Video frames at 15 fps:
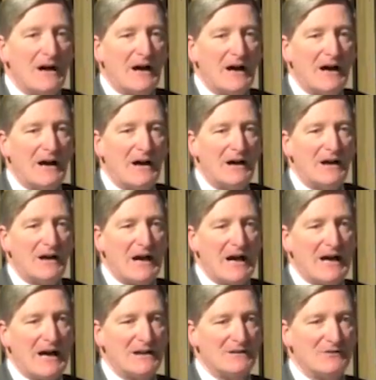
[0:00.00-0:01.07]

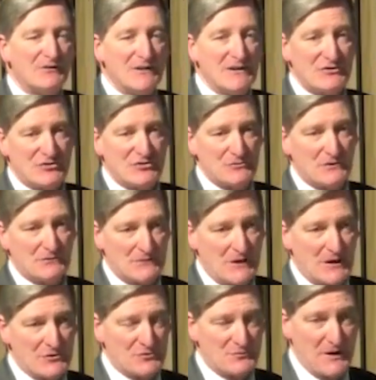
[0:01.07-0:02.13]
And the issue
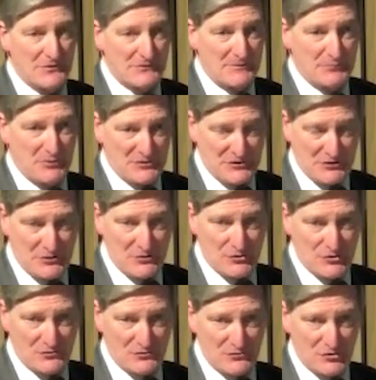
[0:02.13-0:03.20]
arose whether a
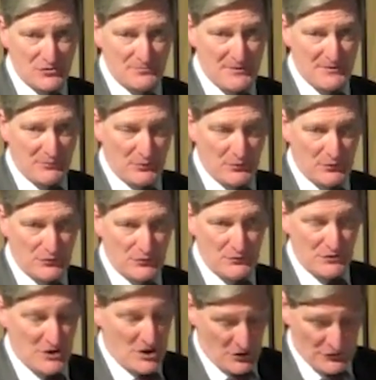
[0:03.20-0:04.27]
prosecution should be brought
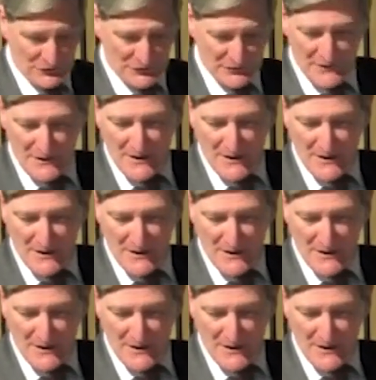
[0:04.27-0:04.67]
or not.